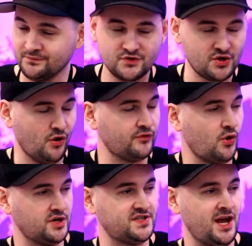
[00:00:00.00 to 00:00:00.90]
So of
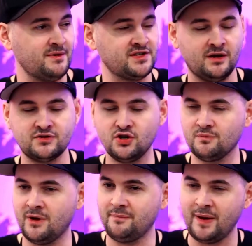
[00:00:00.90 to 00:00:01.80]
course, Amazon took
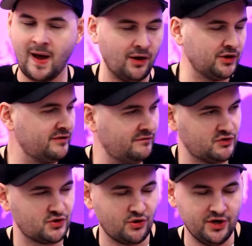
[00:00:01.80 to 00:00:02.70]
my pallet of
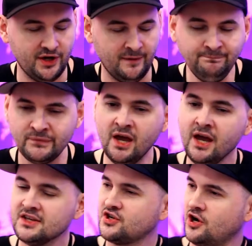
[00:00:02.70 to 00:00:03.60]
inventory in,
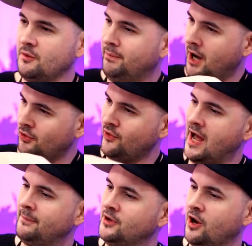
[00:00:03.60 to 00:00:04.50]
started bubble
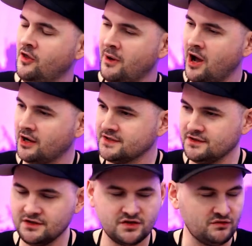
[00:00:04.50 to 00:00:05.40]
wrapping all the
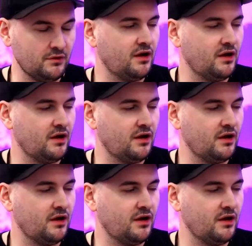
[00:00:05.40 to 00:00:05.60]
boxes,